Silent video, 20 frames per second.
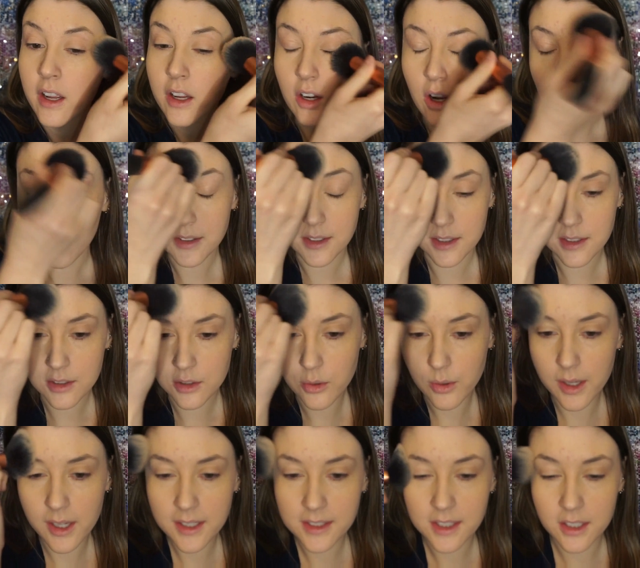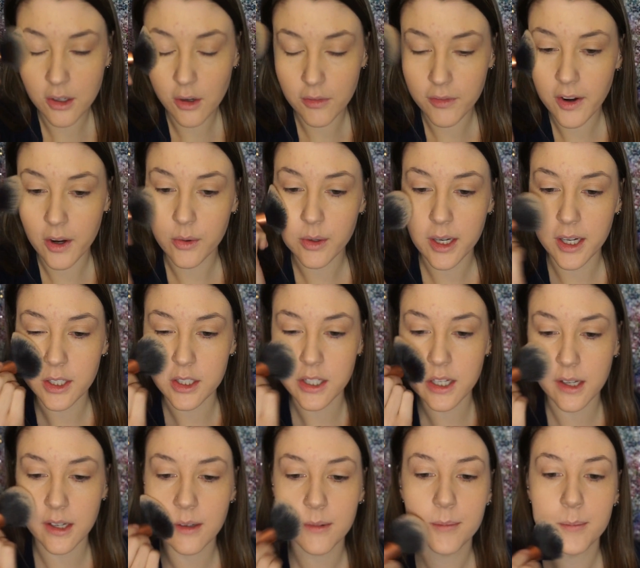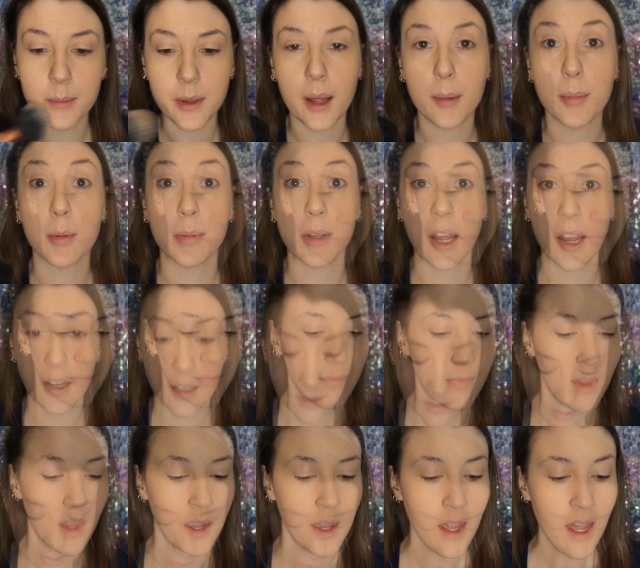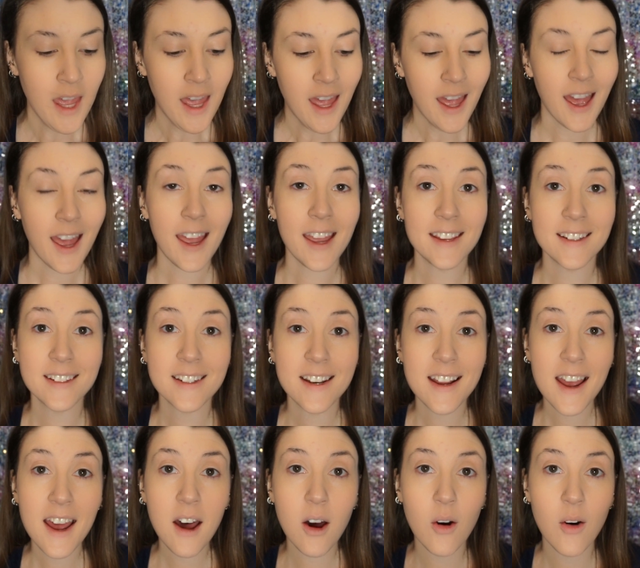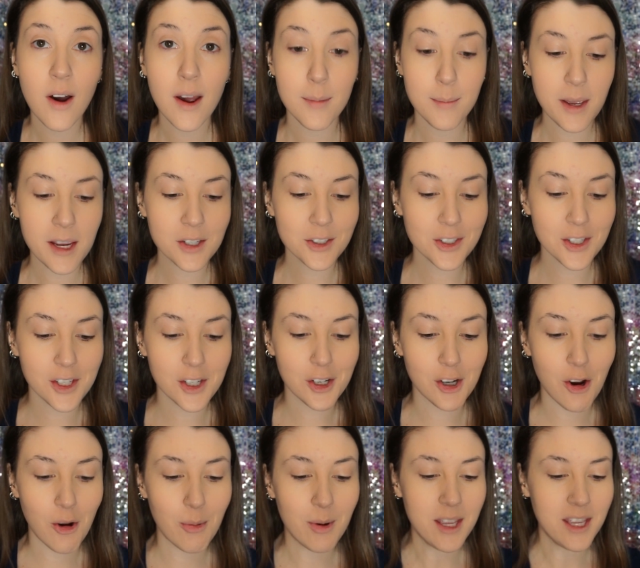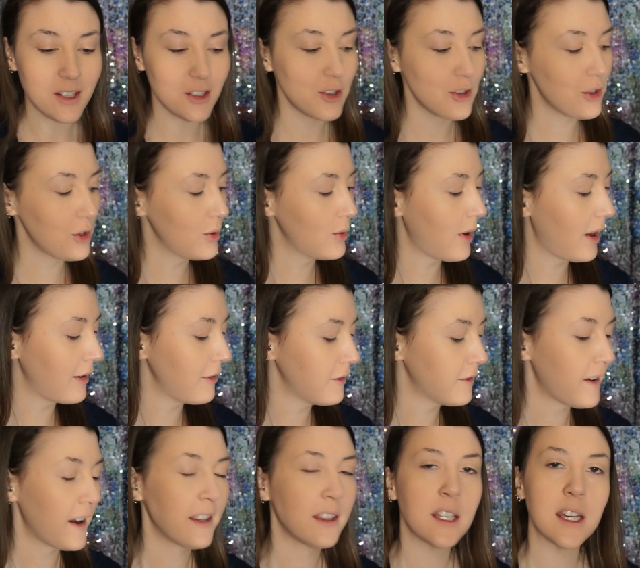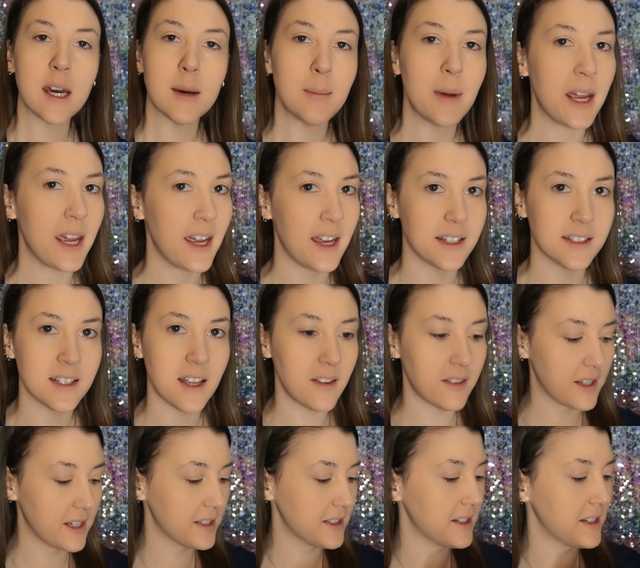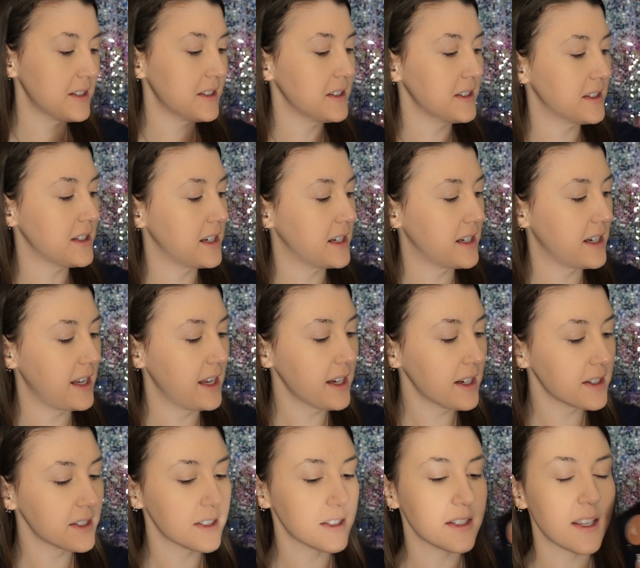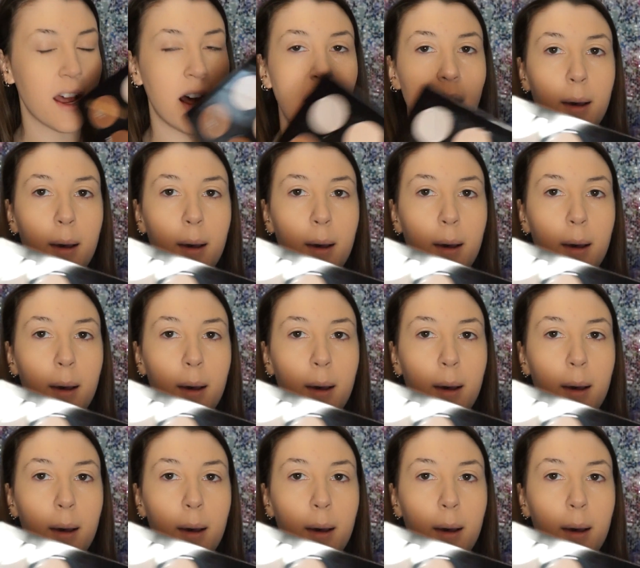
causes streaks in your foundation, blah blah blah. And now I'm actually gonna go into, I finally got my hands on this. This is the NYX